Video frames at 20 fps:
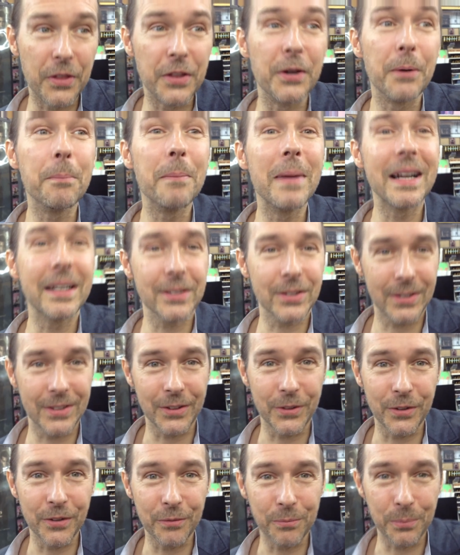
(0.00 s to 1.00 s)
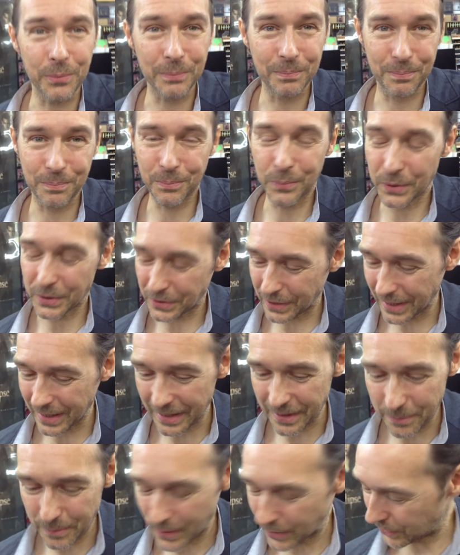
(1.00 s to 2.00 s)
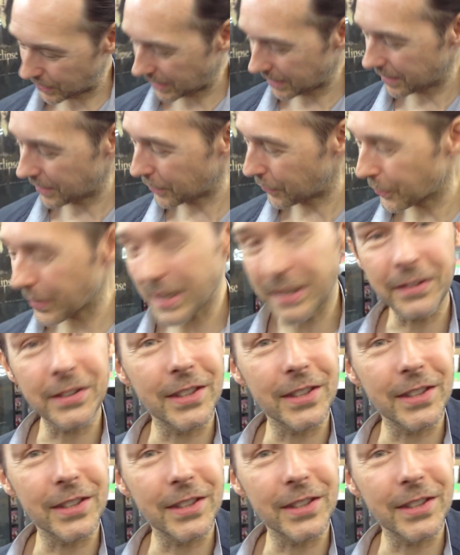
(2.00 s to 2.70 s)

the master of right. Brazilian music, the great